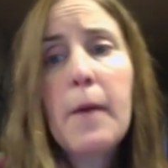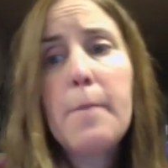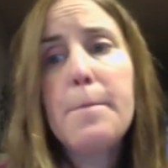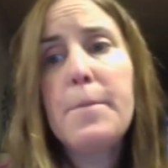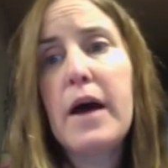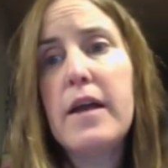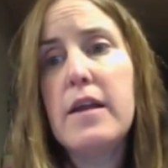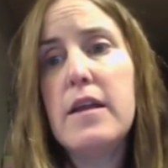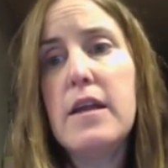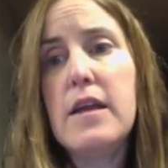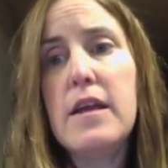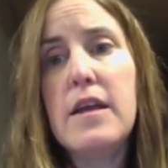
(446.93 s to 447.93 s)
But
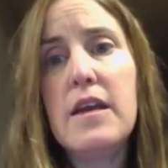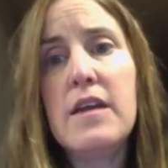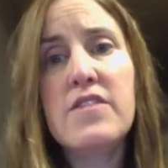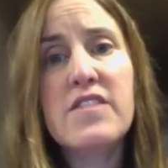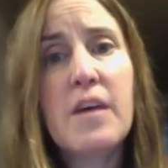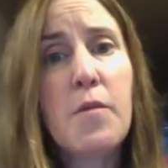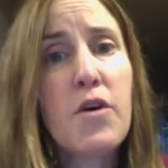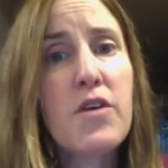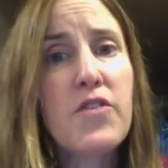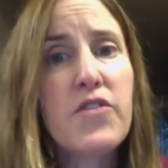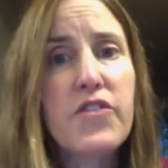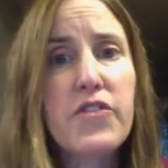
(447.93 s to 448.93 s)
in some
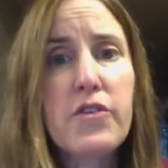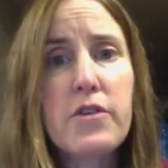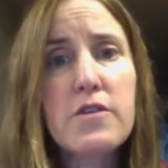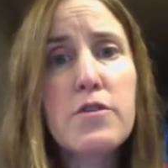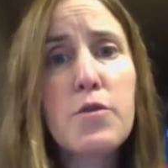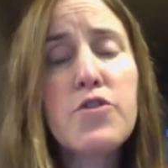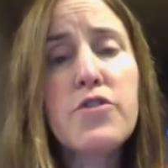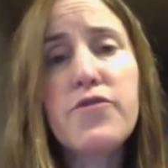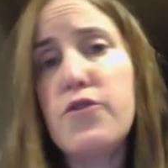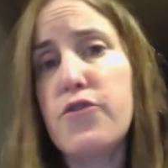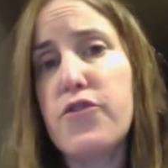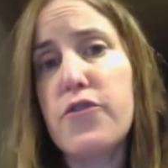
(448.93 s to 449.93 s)
organs, it's a little more
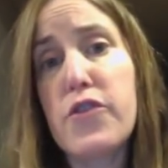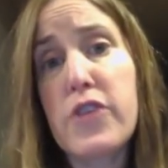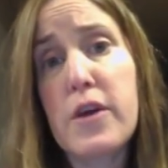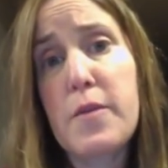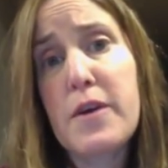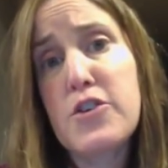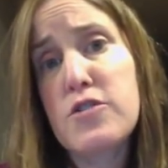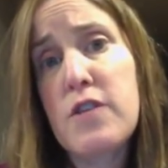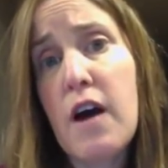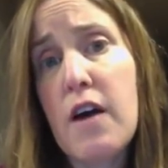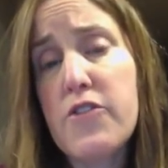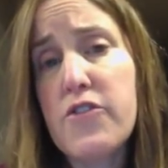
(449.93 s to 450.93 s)
diffuse. If you think about your
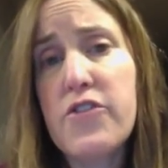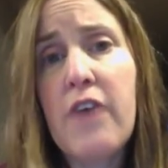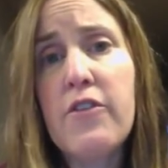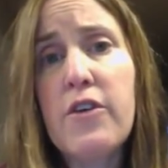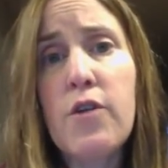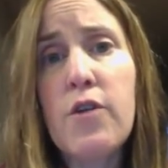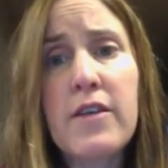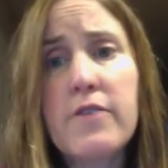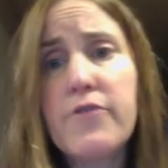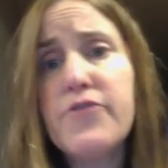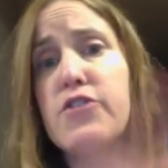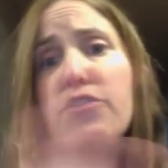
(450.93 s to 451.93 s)
lungs, there's alveoli that
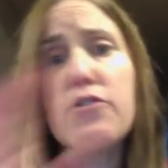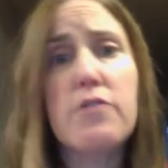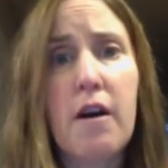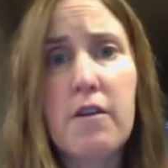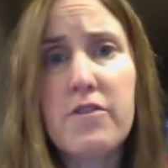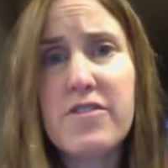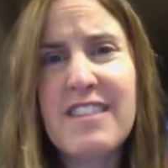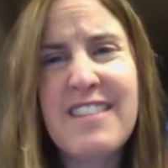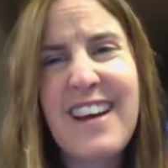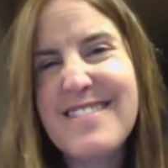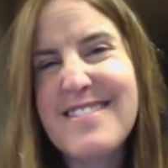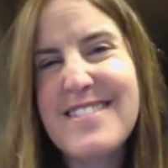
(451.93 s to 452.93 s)
fill your lungs. They're
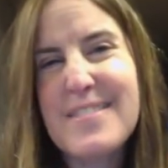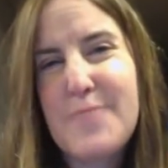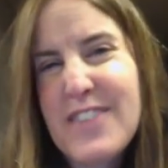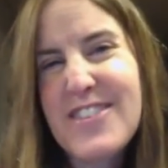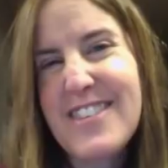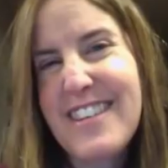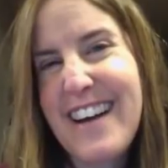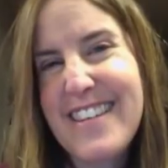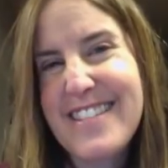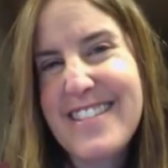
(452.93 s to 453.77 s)
not specialized.